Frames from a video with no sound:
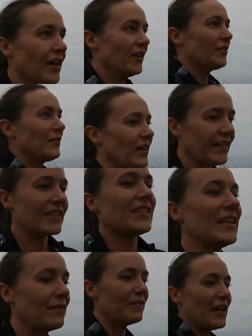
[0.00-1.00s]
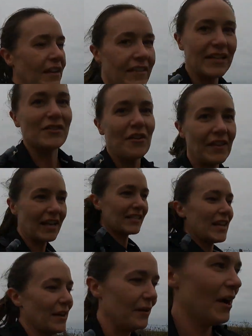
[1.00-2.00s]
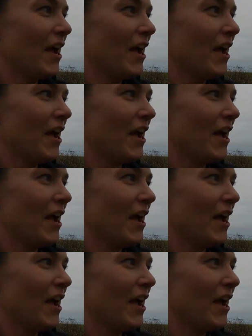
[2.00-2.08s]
You only get that sinking feeling that it's not the last hill.